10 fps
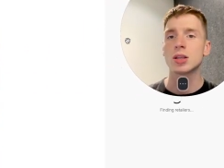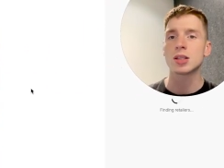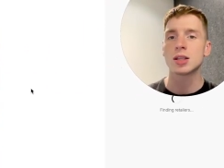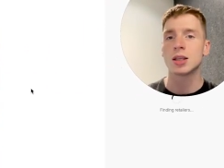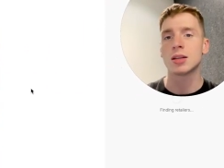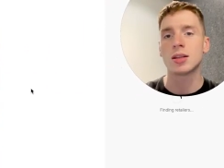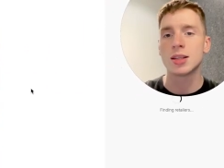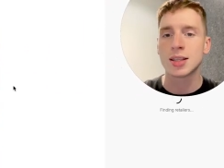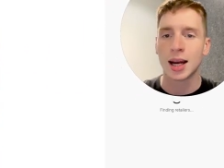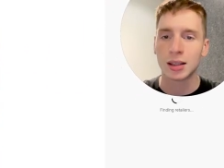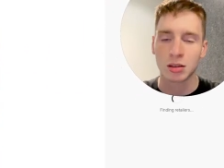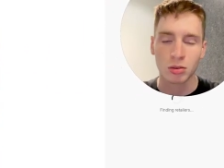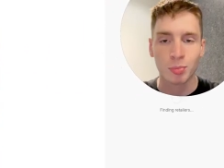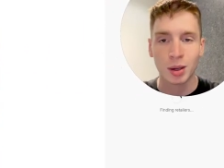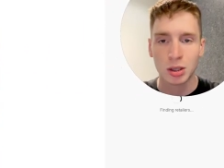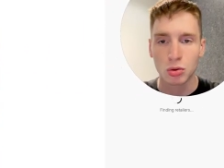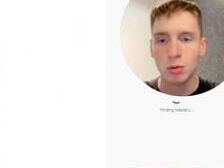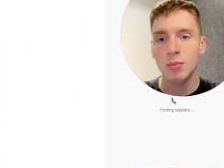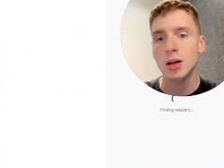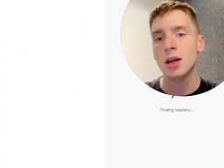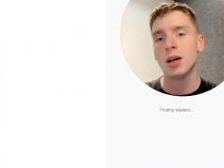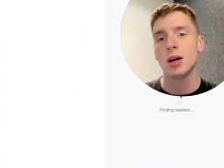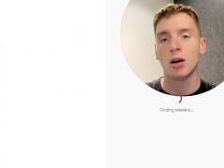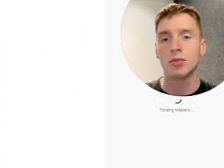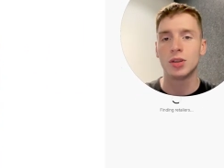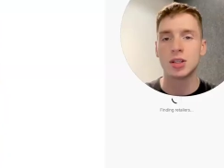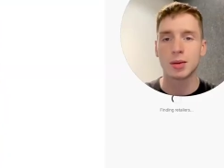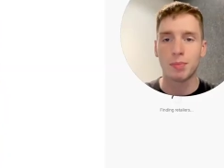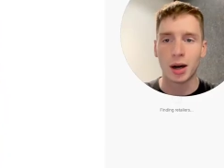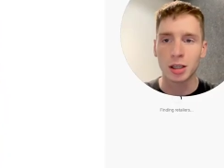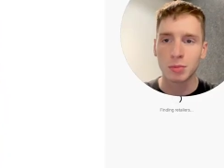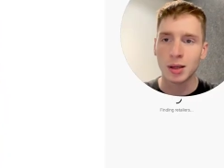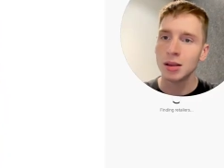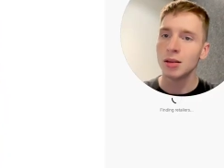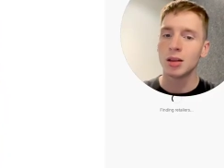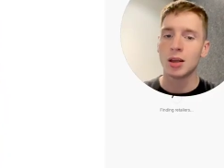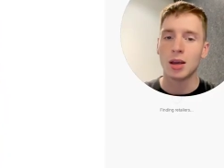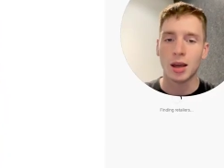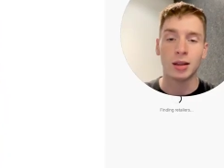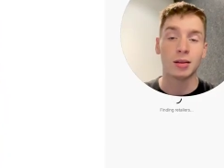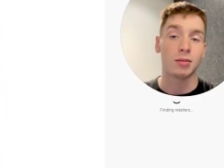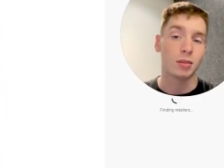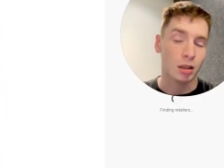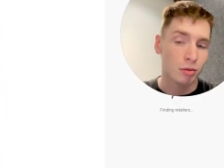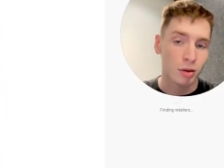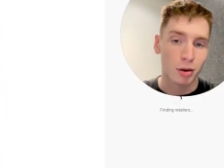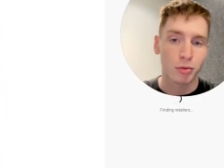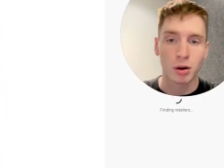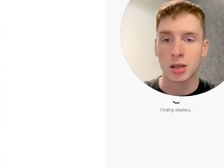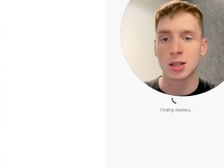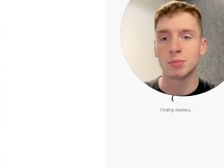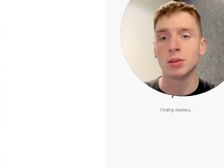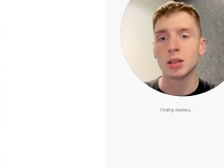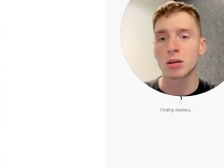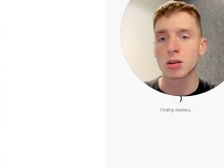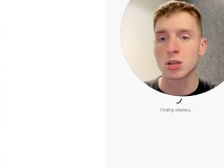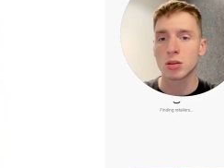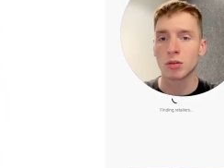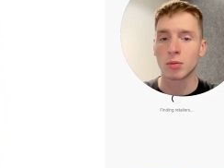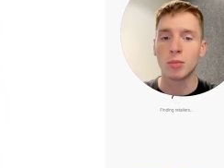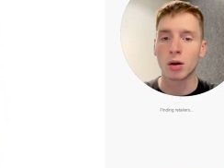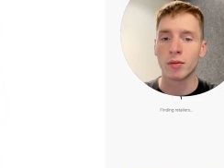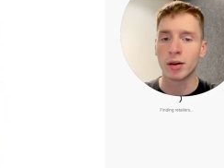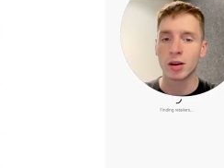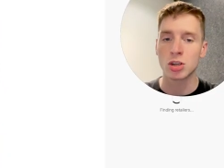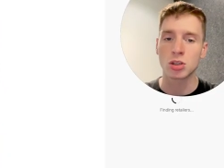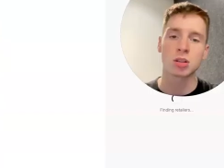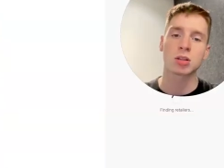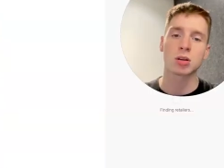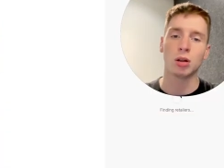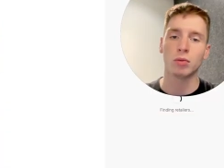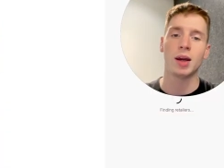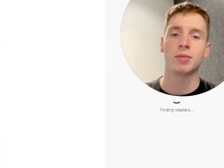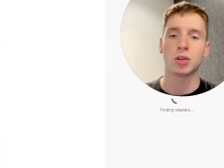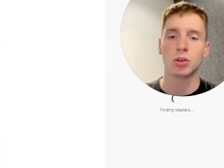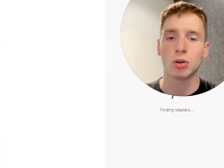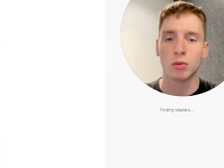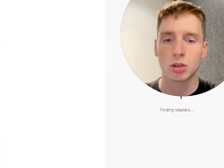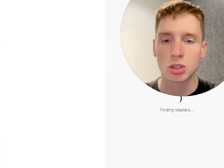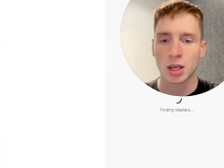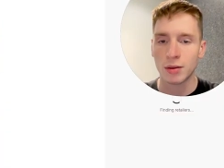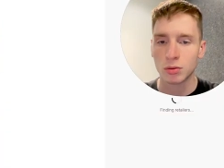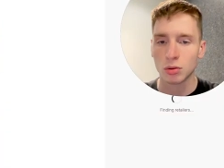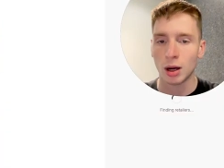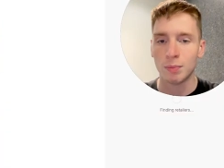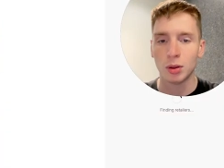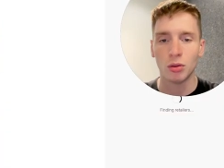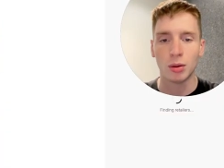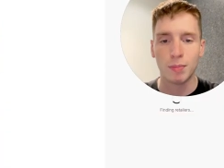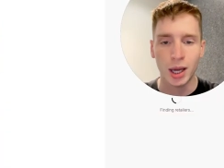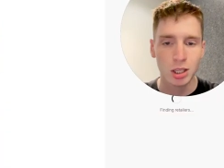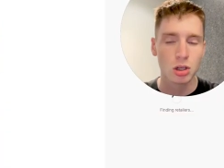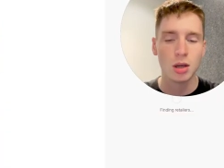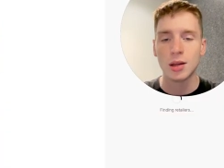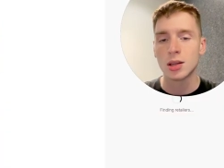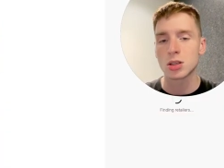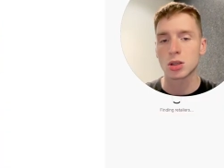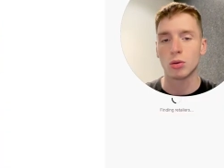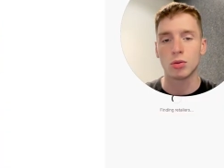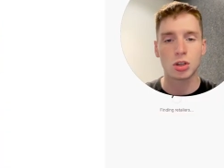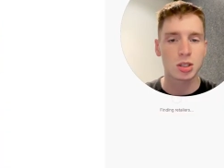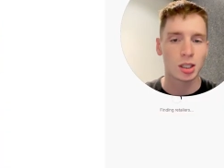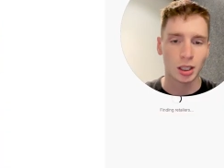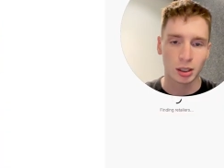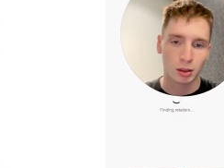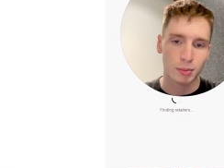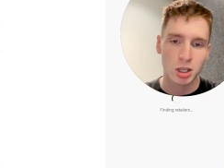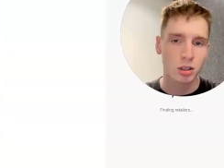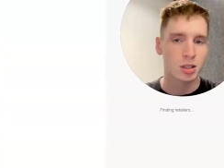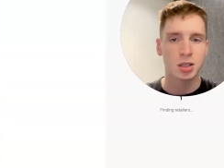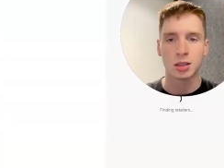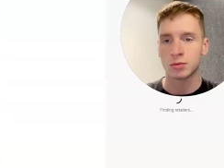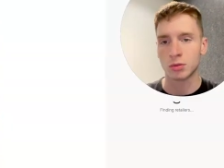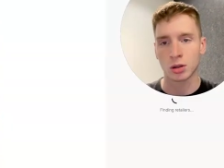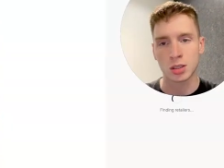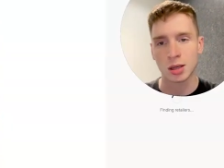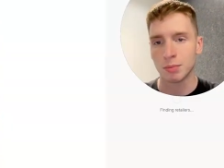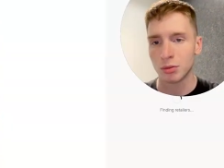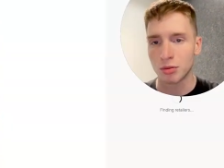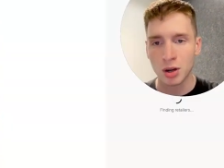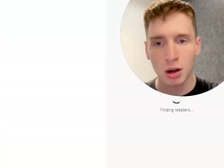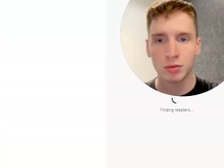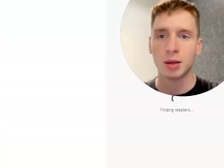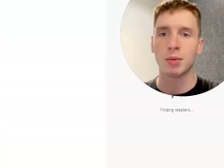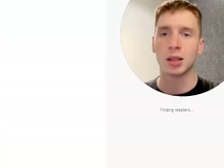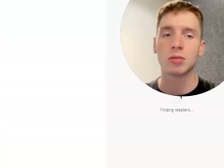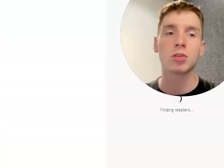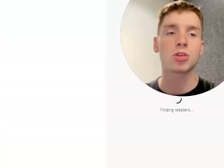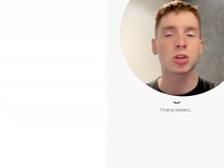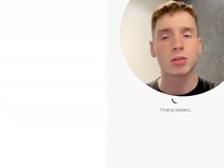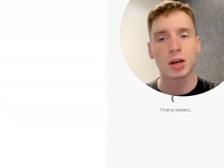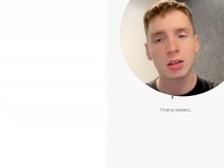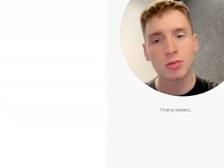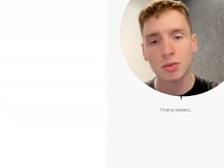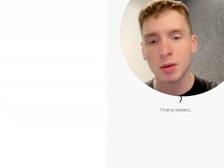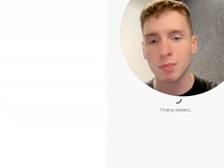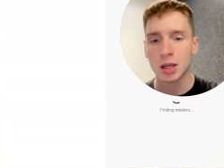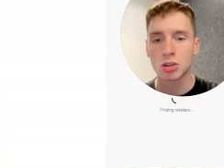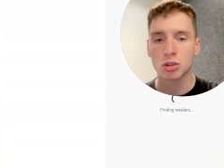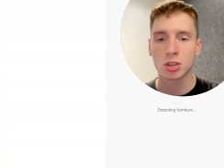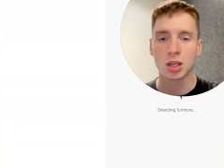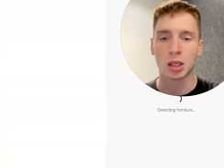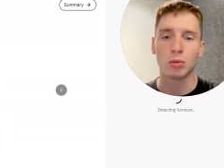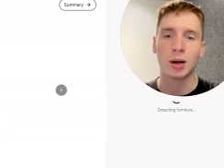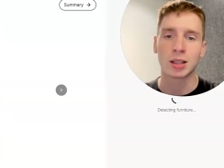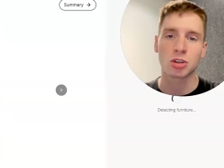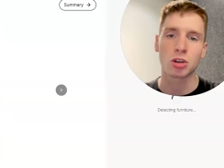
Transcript: see the designed bedroom of this apartment. And if you are, for example, interested for more variations, all we have to do, we just have to upload the badge. So we just select the badge, let's say, for example, 3 of them, and it will generate 3 pictures at the 1